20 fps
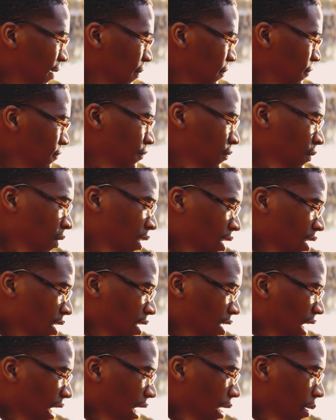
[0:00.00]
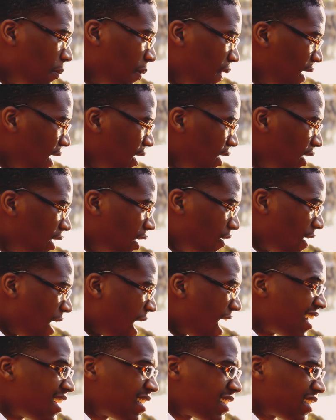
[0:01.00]
Um, uh, but you know,
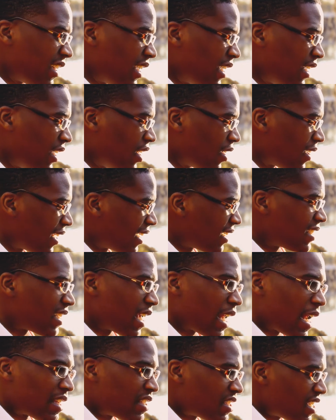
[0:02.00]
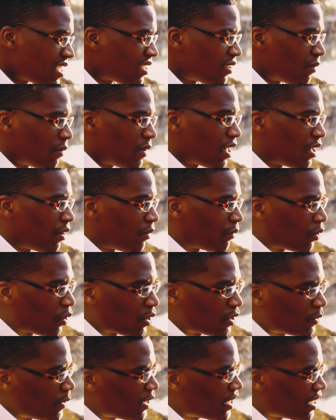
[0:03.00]
honestly, you know, like I said, I just you know, of
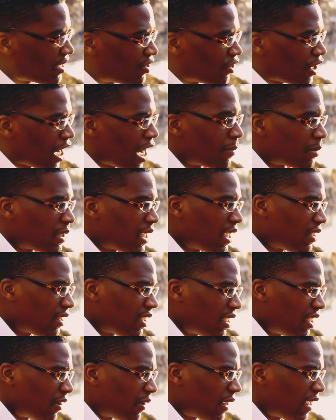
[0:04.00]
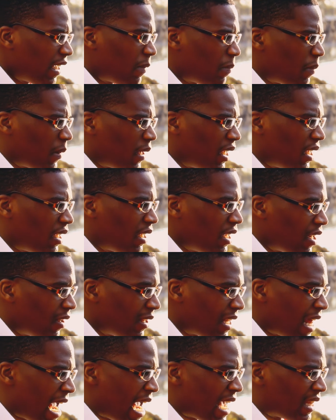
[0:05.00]
course, we just dropped the you know the EP, you
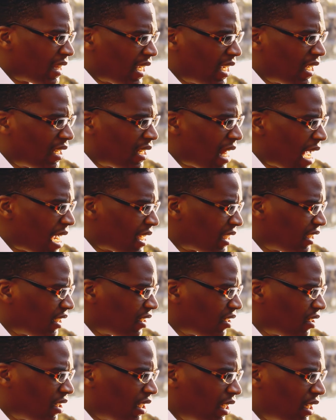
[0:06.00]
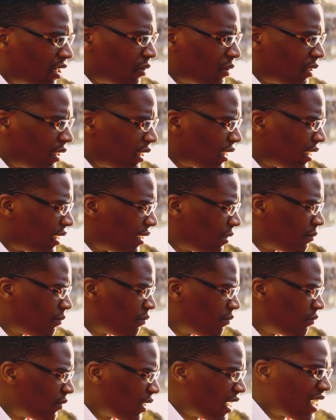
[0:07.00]
know, like at the end of last year, you know, we
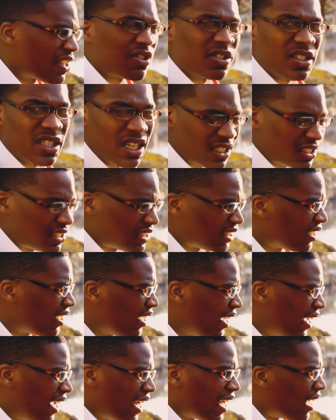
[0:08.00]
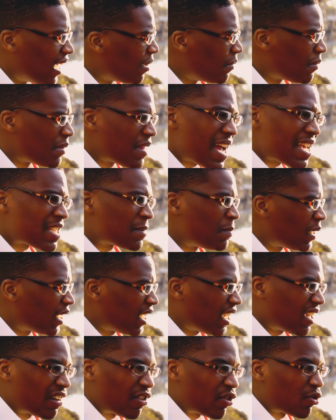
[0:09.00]
the introduction. Um, that's
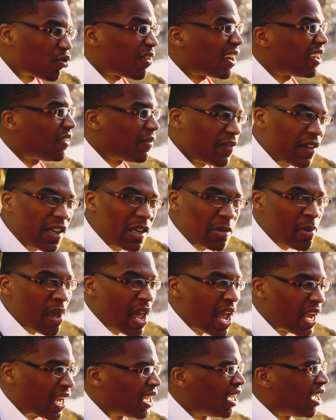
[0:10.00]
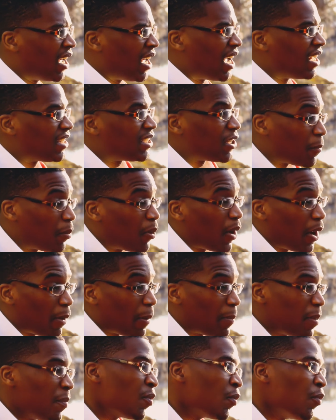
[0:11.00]
been getting great feedback, and to the
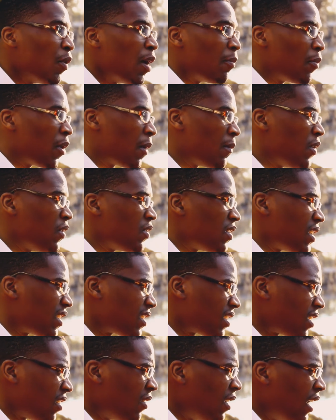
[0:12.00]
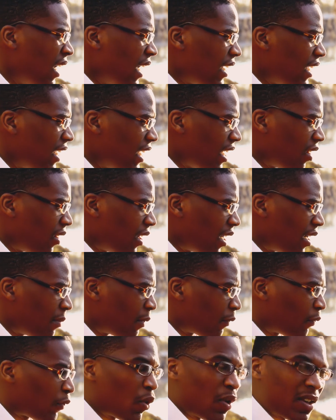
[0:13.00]
point where people want more music. So you know,
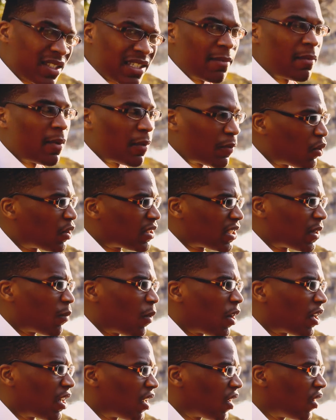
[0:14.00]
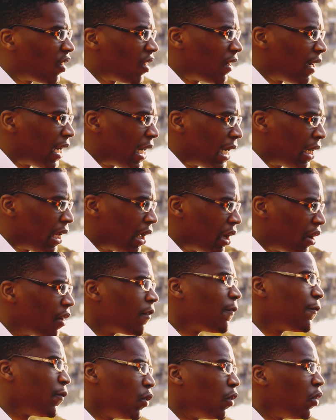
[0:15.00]
um, of course, I'm of course I'm working on a on,
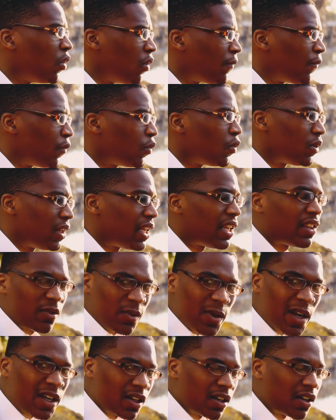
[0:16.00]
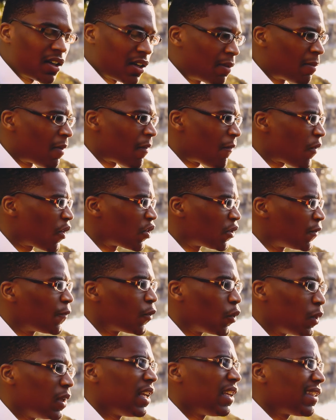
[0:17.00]
on a full full length record on my
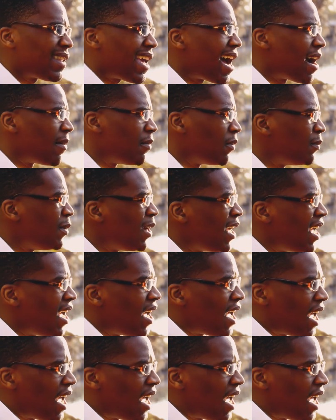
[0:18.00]
first full length album.